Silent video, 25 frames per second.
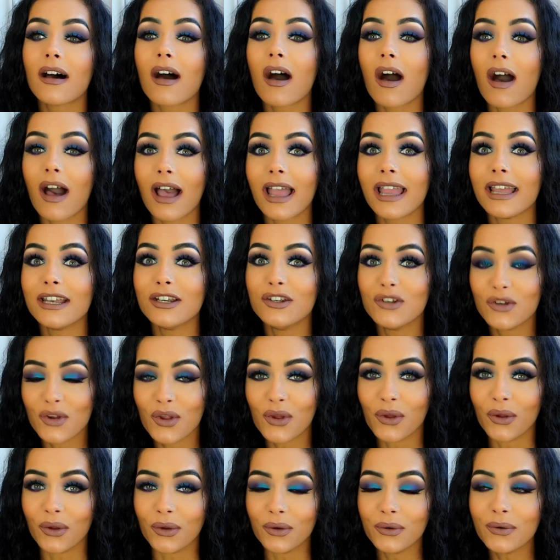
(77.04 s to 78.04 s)
I
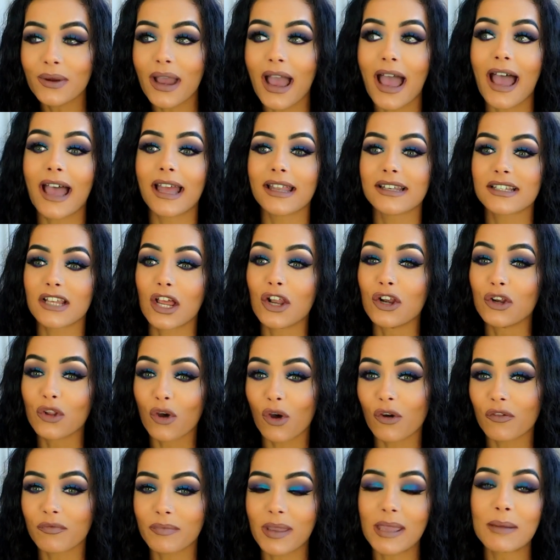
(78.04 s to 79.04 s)
knew, and a
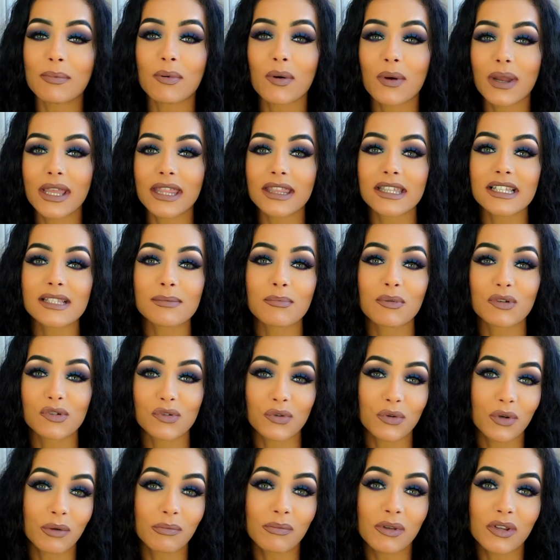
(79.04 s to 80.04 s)
lot of people in the
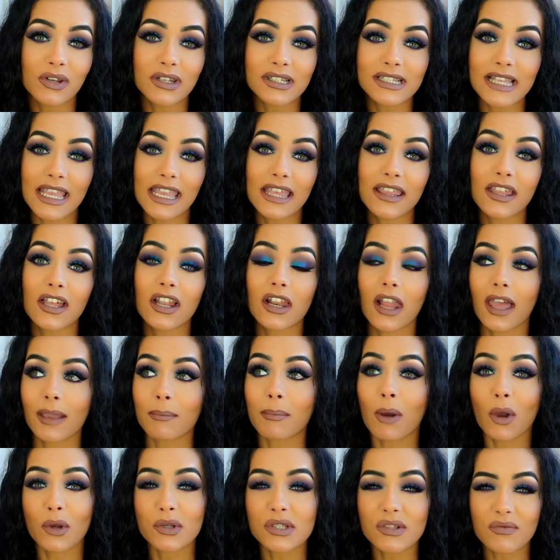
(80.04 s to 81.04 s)
spiritual community that
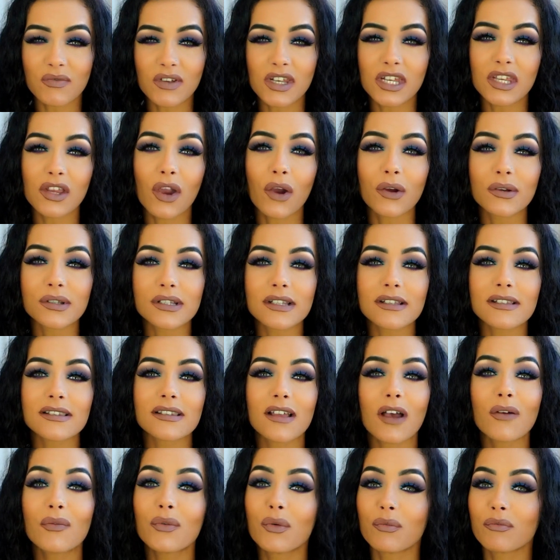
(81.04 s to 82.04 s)
like post videos and
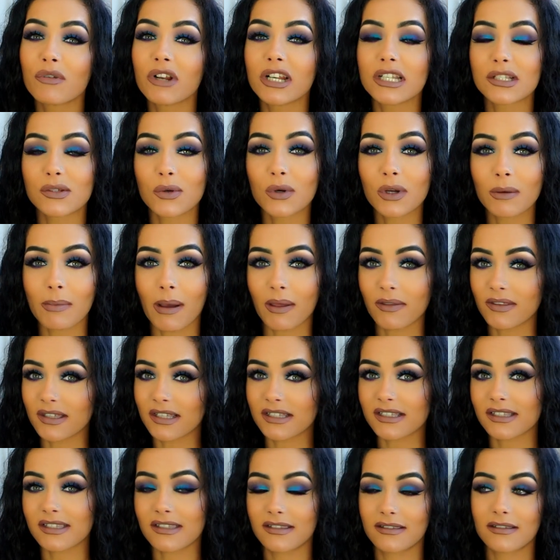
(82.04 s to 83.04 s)
stuff and really talk about
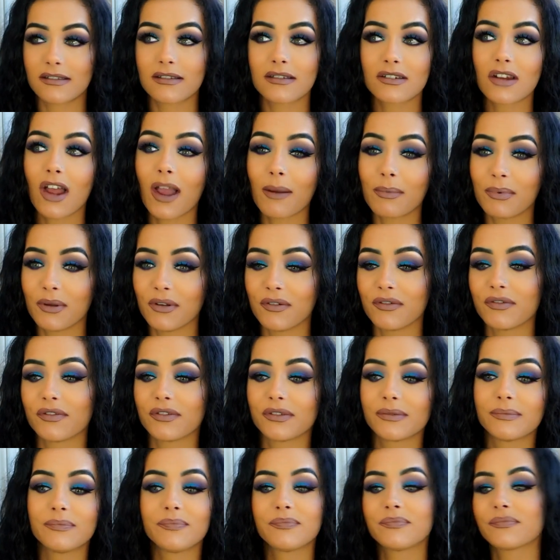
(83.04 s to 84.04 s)
this type of
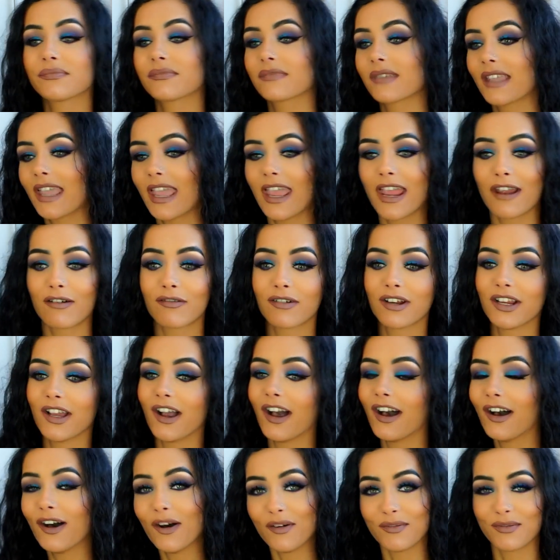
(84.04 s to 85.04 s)

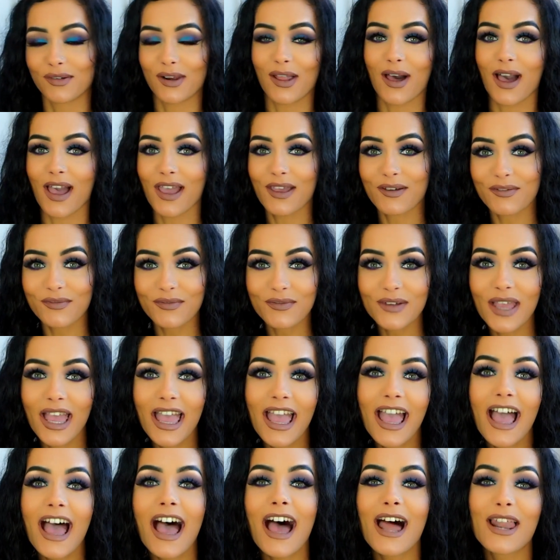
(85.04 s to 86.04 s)
area of life,
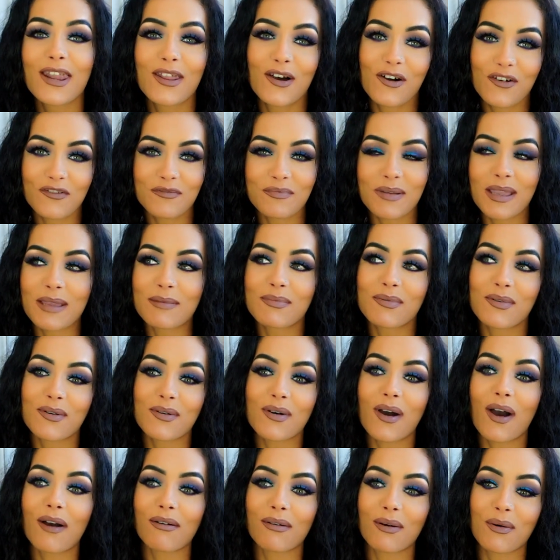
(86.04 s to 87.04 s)
a lot of
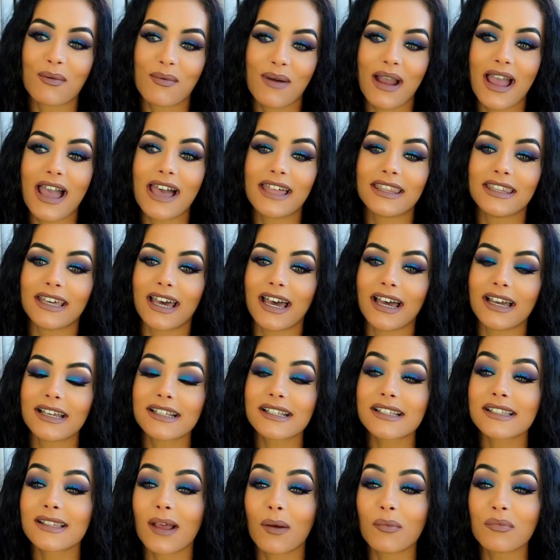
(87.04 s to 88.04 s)
people are aware that
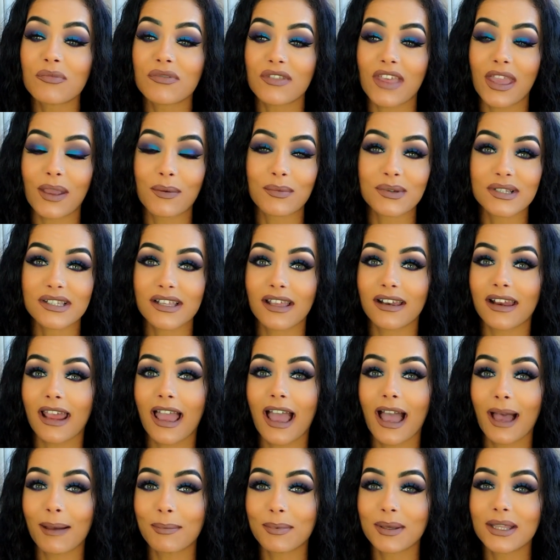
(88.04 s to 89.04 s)
something was going
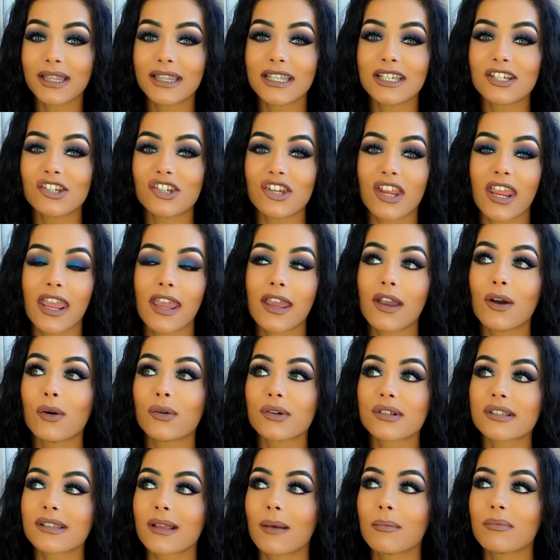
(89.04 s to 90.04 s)
to happen this year
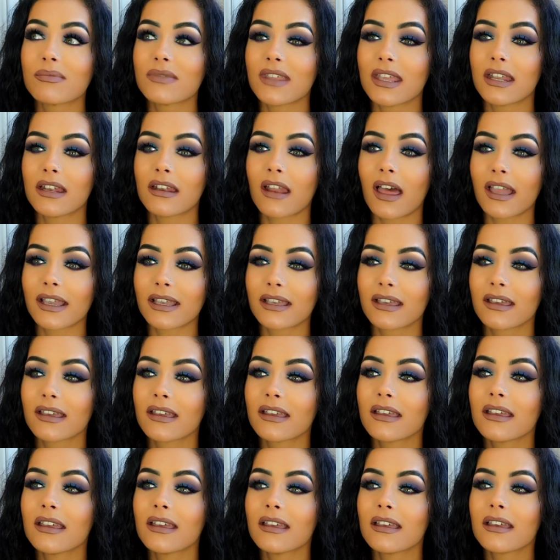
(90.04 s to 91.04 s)
or something like
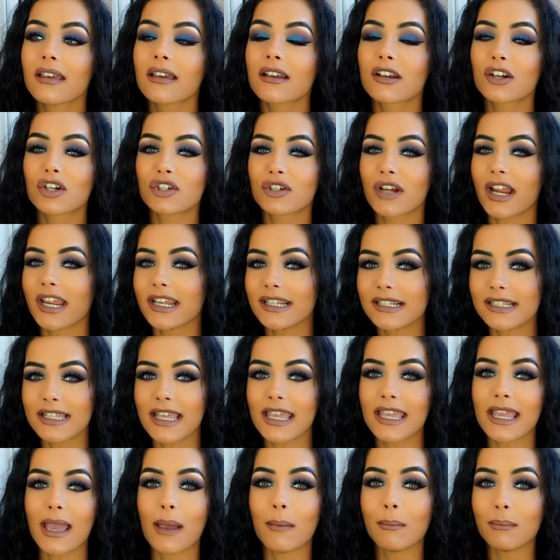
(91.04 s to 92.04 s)

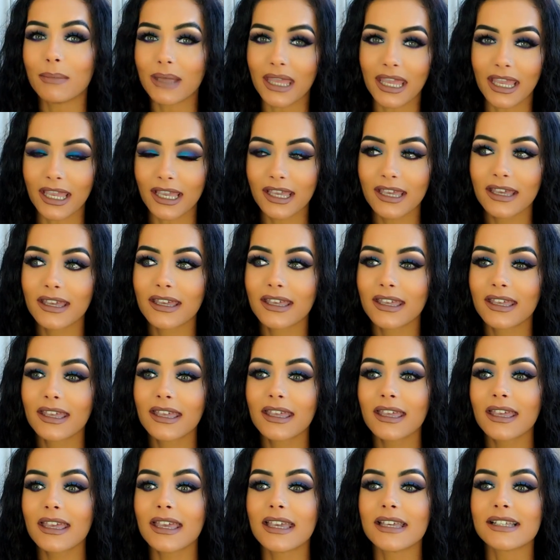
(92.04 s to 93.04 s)
crazy and big
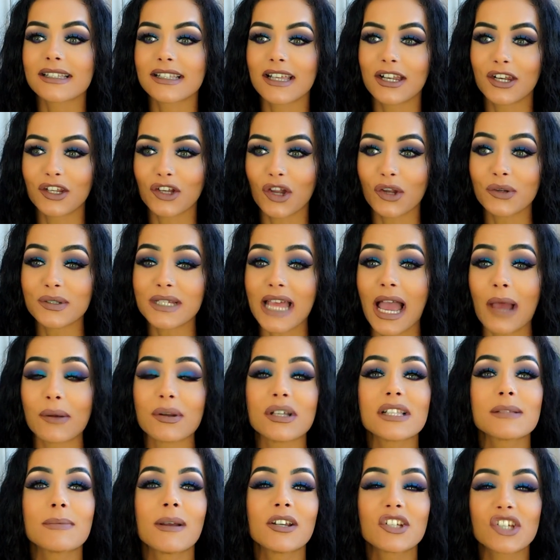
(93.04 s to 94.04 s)
is going to go
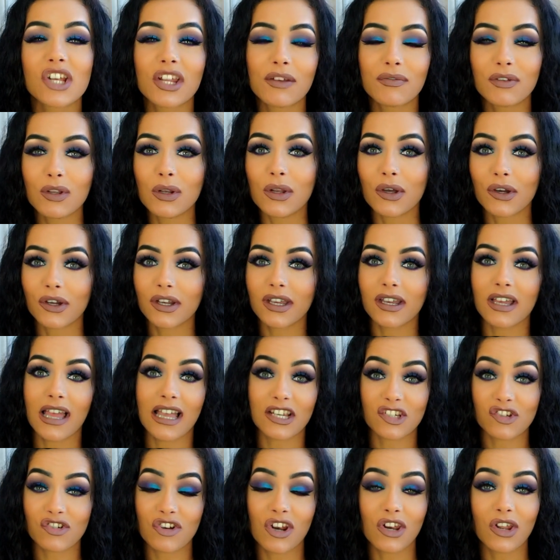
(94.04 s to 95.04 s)
down, especially if you look
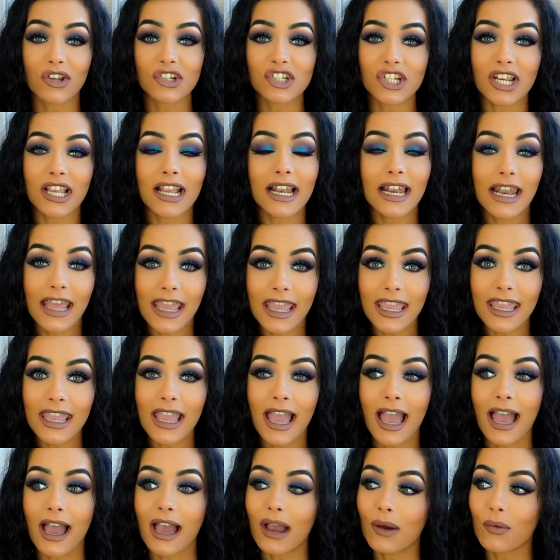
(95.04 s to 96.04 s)
astrologically
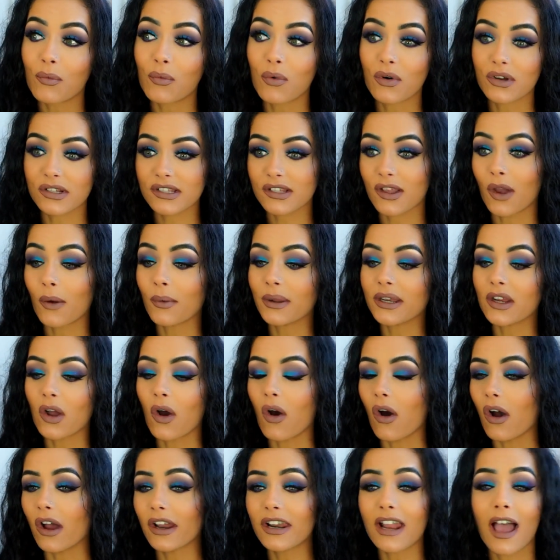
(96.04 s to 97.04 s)
at what's going
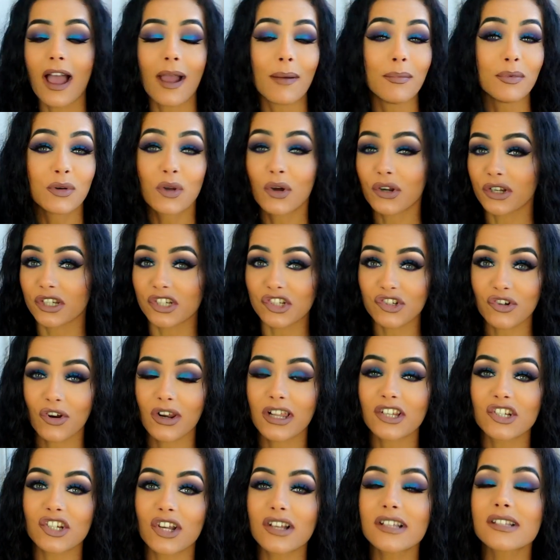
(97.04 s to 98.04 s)
on. I'm not an
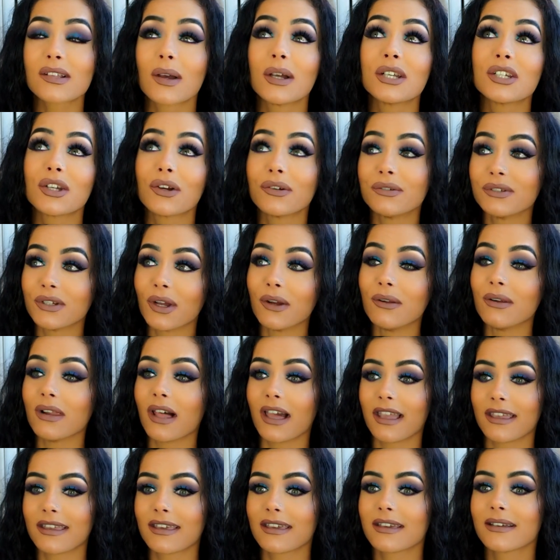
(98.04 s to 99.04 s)
astrologer, so I don't know
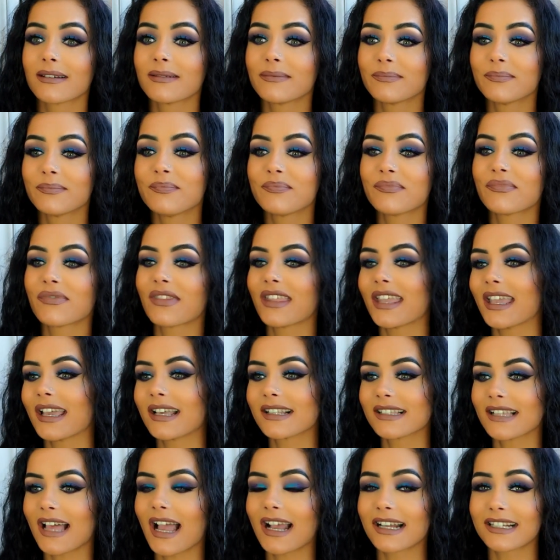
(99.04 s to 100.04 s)
like the
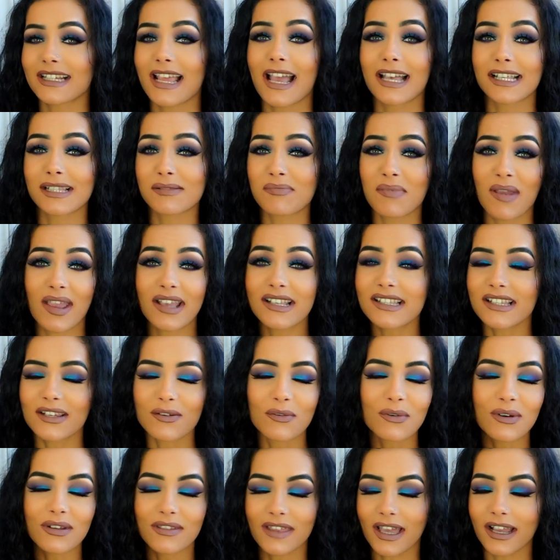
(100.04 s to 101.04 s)
exact aspects
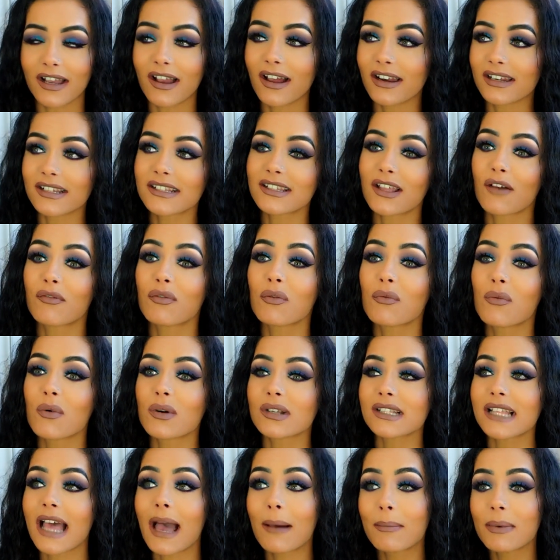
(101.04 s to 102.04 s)
and all of that kind of stuff of
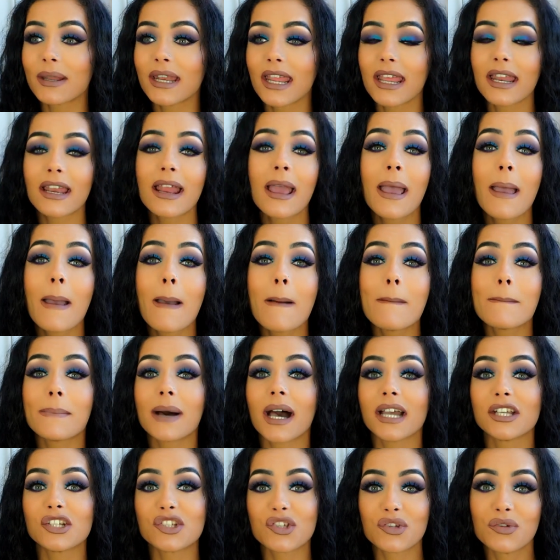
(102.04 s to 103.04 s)
what's happening,
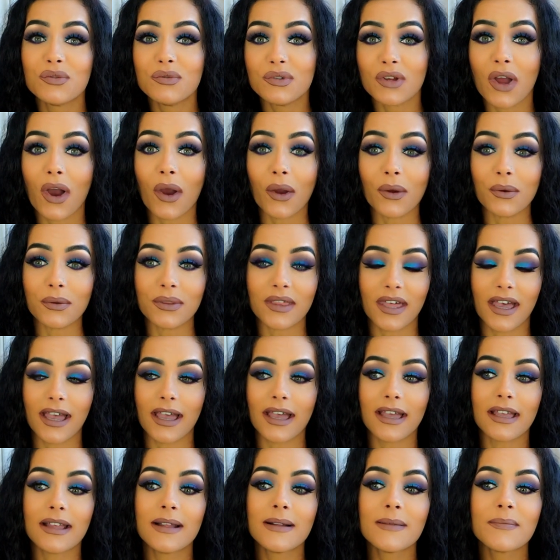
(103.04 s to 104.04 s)
but I do know
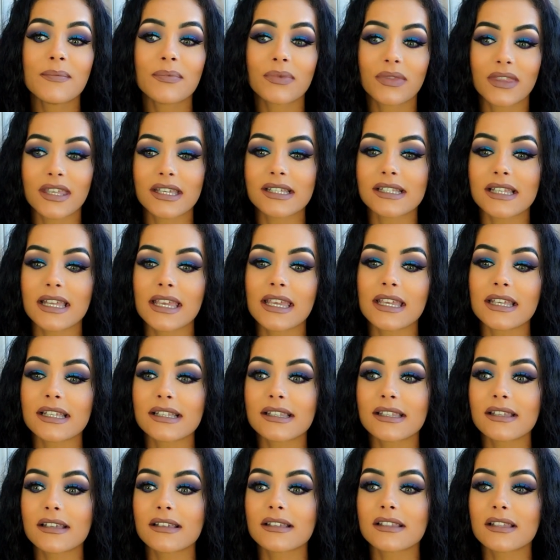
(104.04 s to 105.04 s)
that this
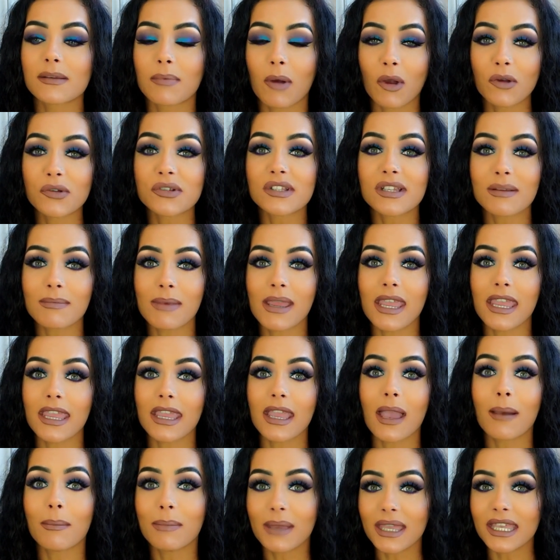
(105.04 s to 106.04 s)
is supposed to
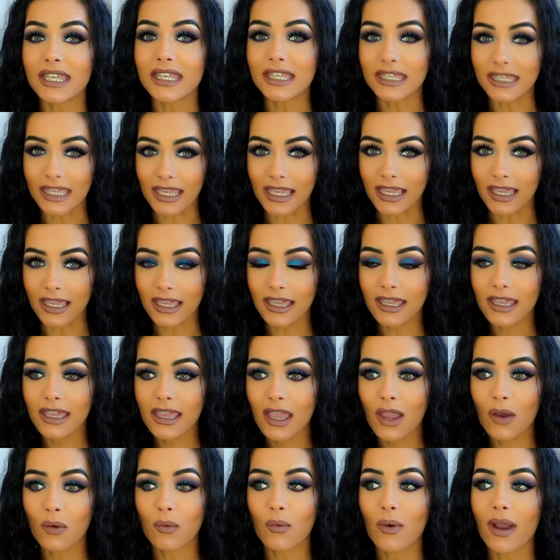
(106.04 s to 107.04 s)
be a big year
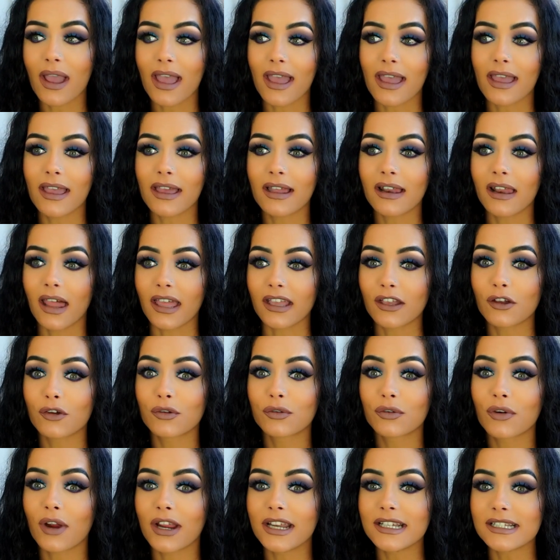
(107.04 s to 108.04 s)
where like
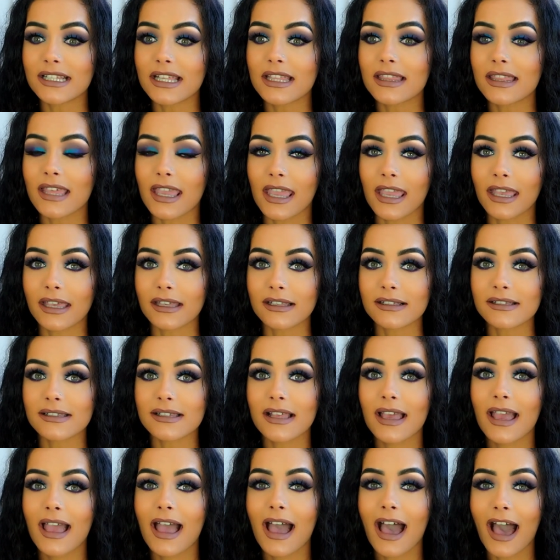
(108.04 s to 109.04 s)
crazy
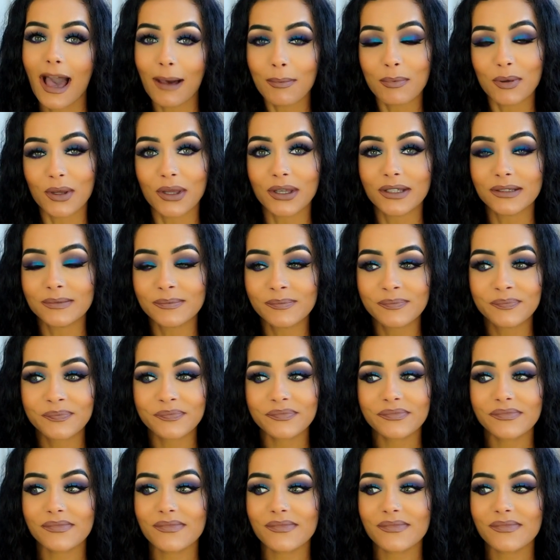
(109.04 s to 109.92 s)
things happen.